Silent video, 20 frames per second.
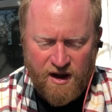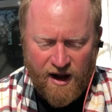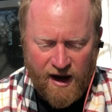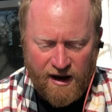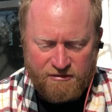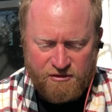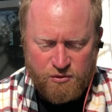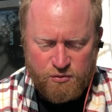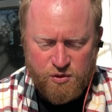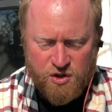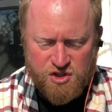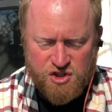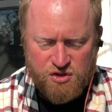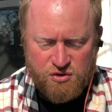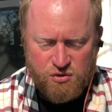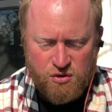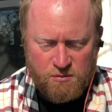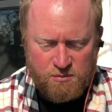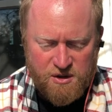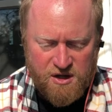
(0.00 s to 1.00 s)
after which
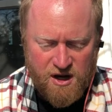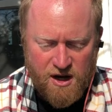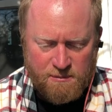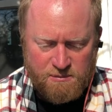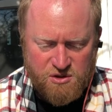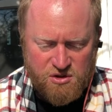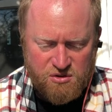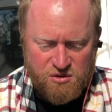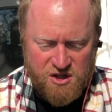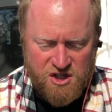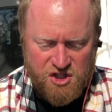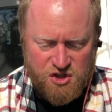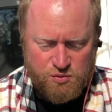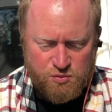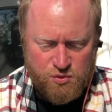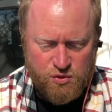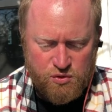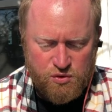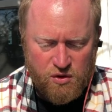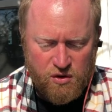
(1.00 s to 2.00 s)
it will be up to each
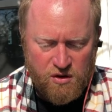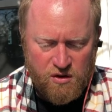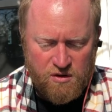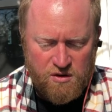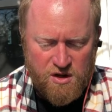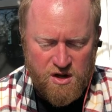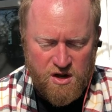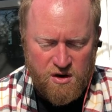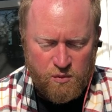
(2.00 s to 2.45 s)
ruler,